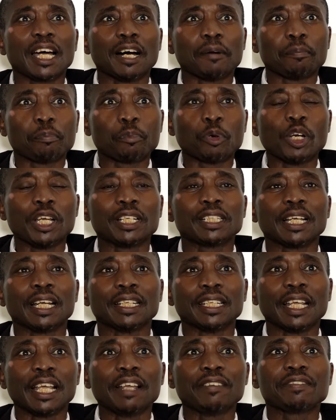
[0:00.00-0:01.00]
appoint an
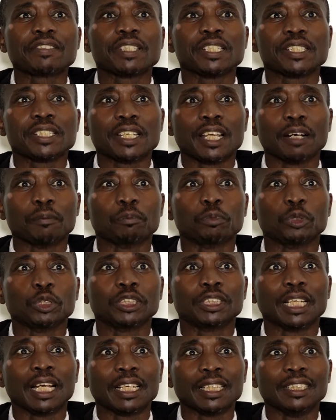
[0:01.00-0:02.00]
FCT
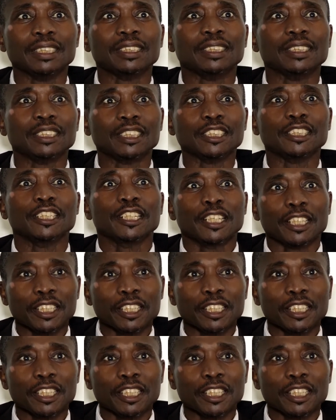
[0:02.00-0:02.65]
Abuja indigene